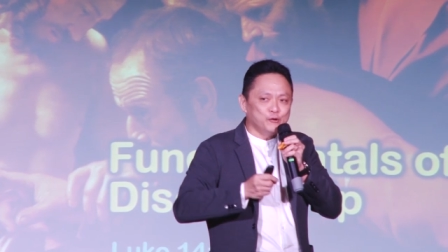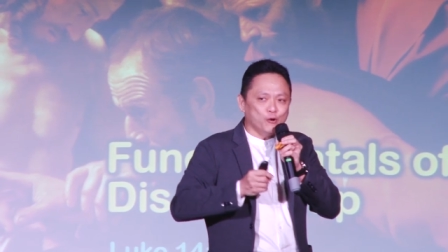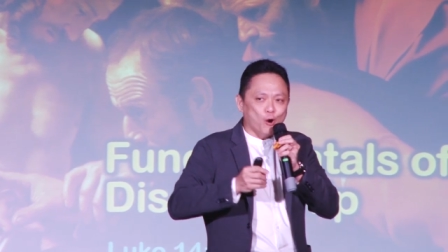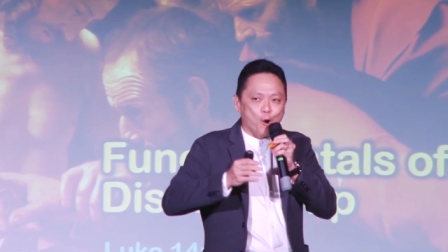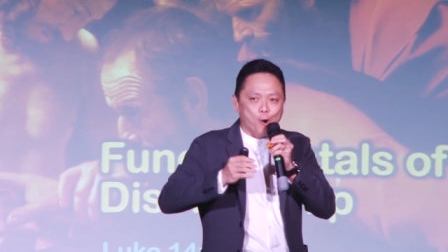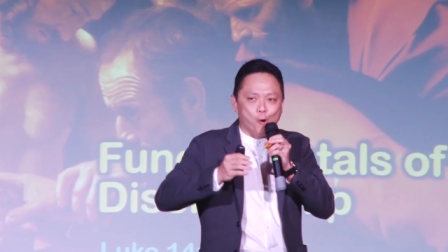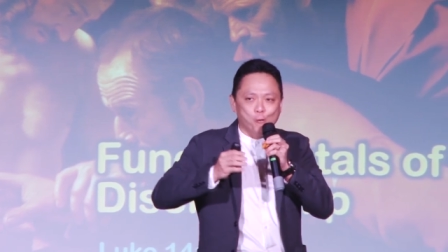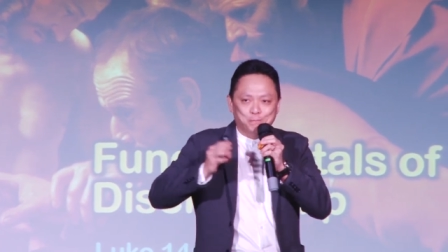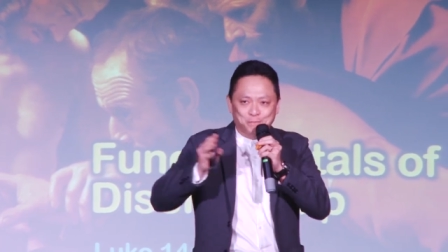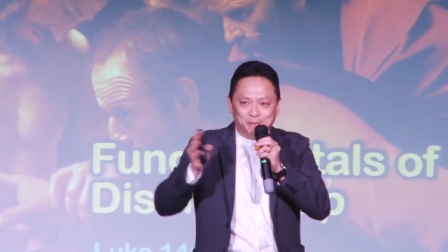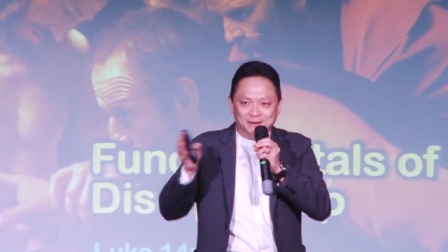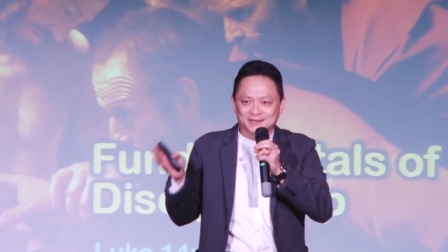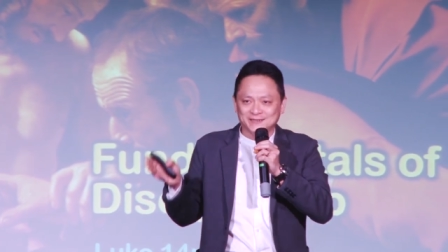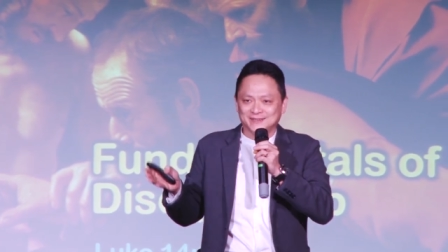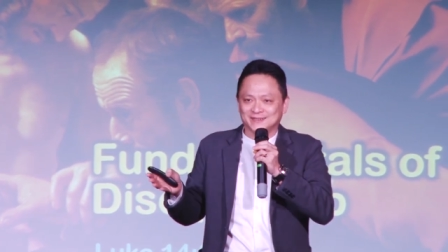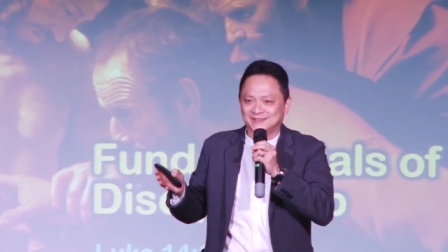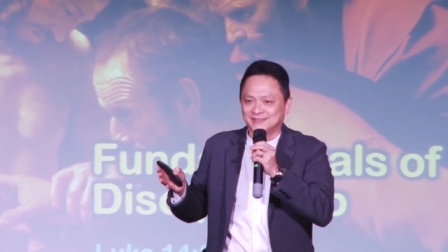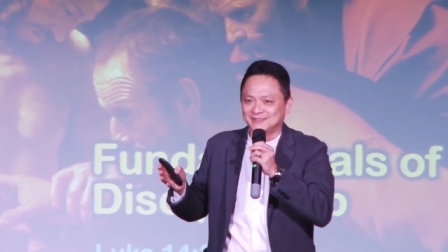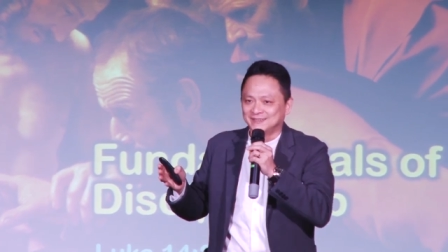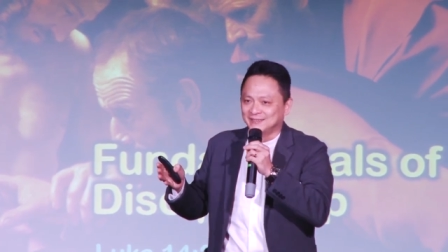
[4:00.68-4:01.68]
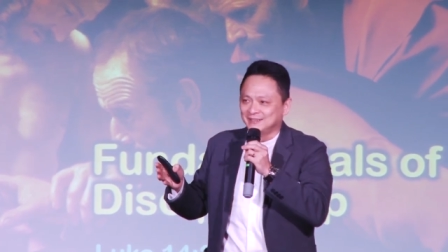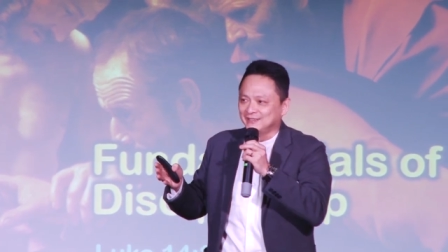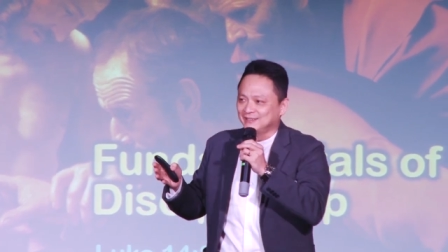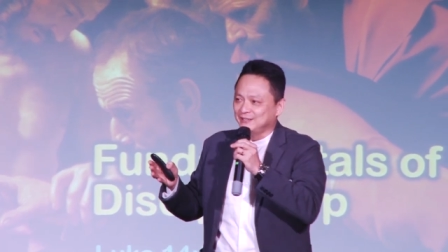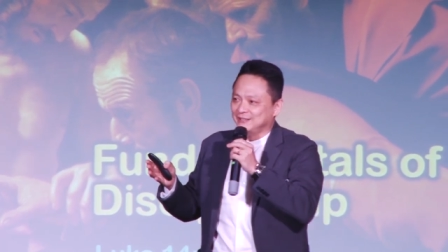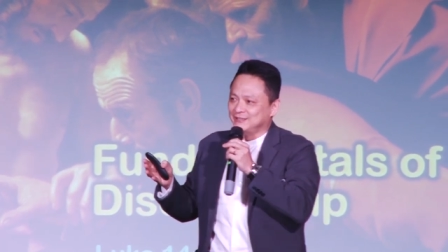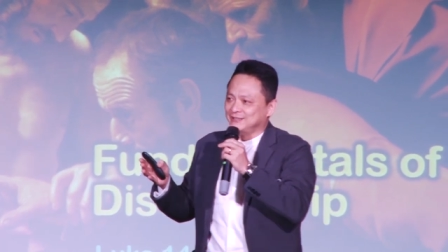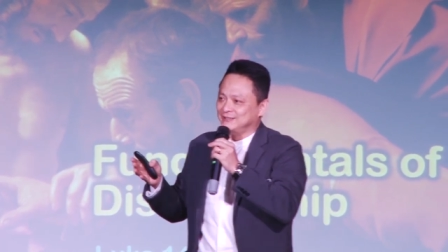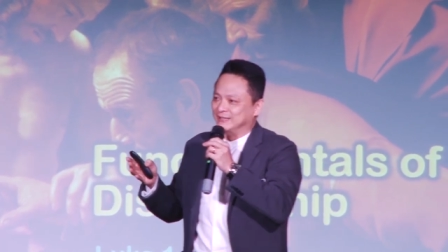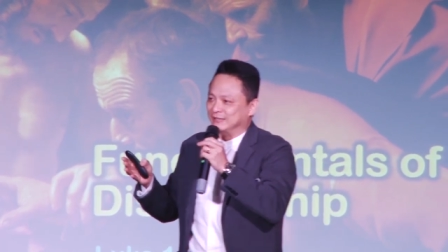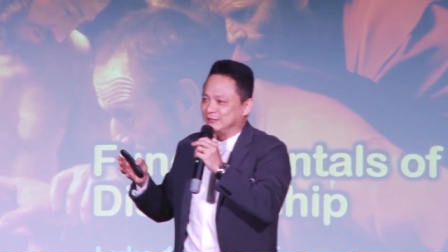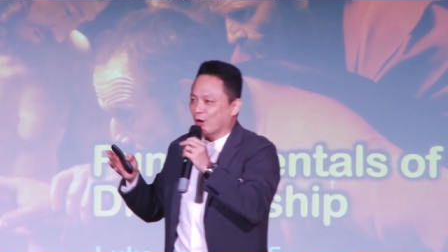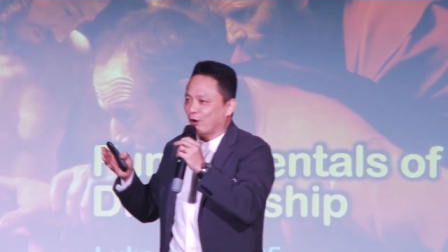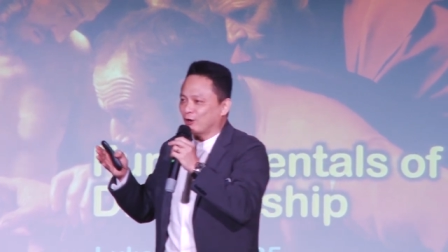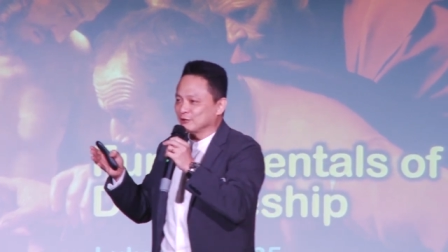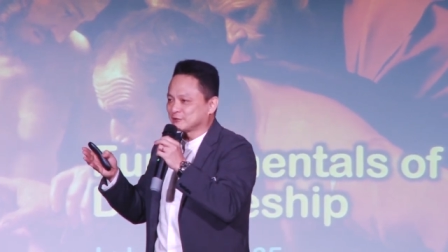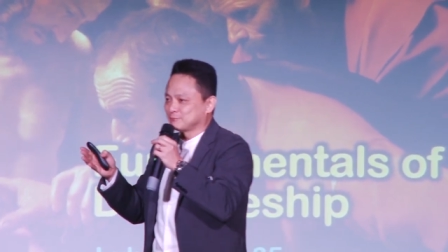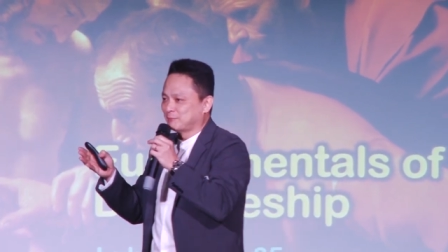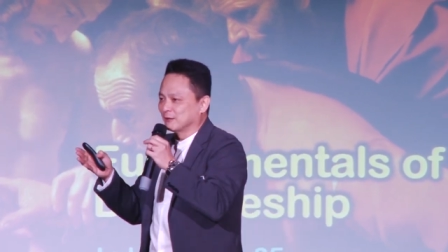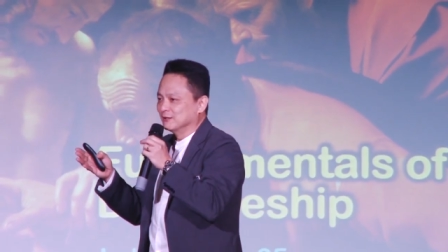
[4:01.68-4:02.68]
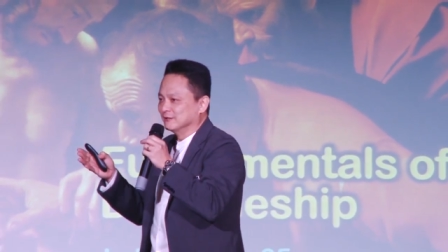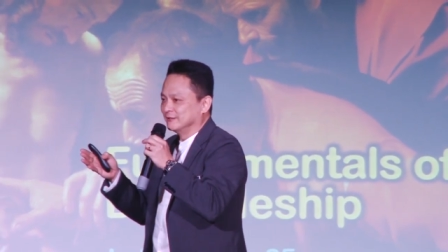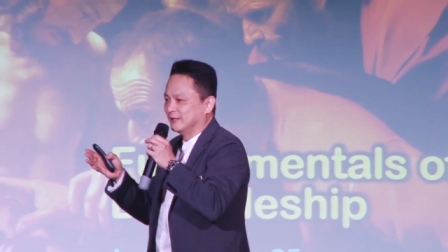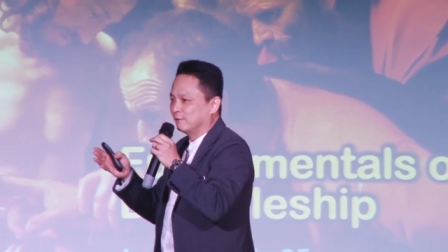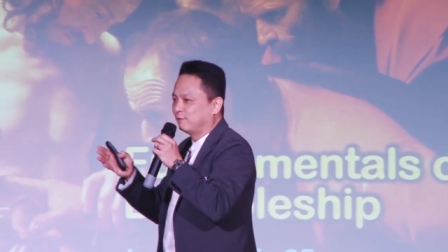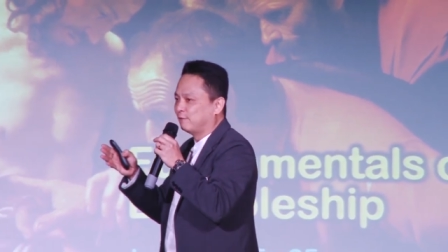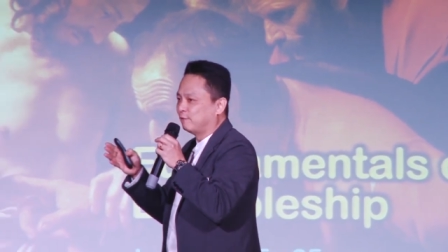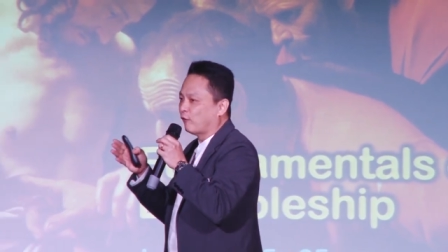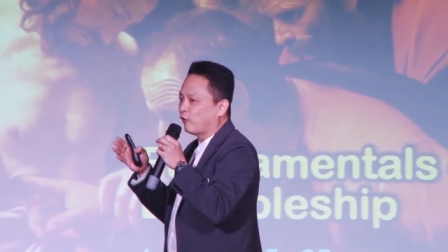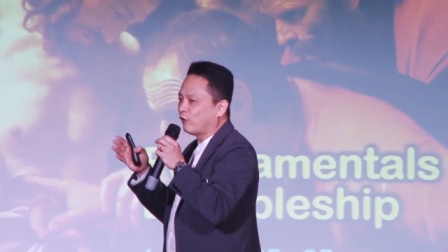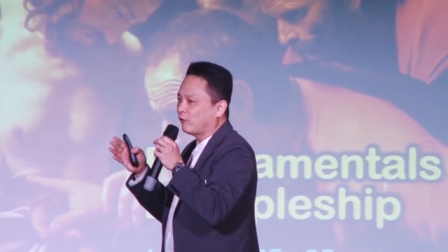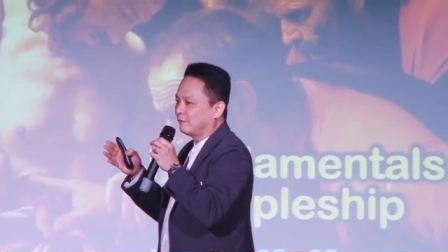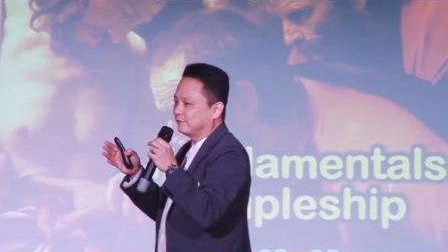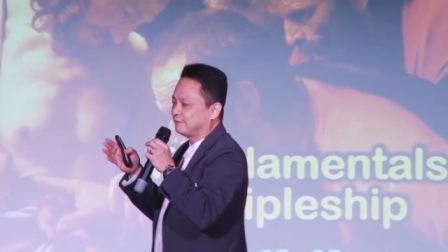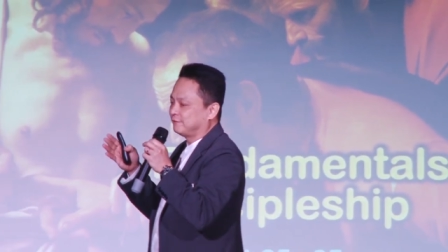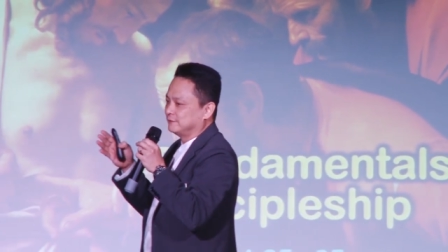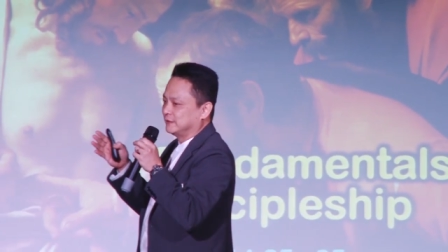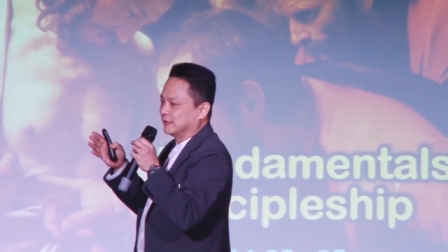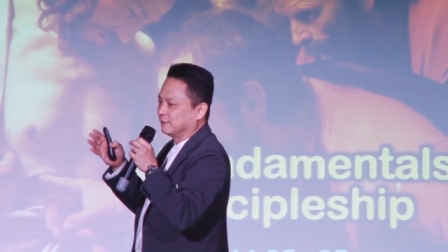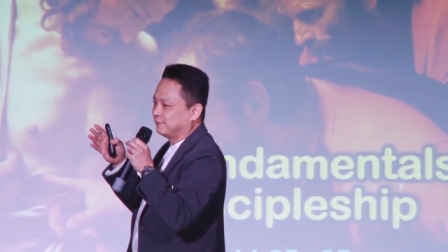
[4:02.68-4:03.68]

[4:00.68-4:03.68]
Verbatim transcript: if you open the gospel, the, four,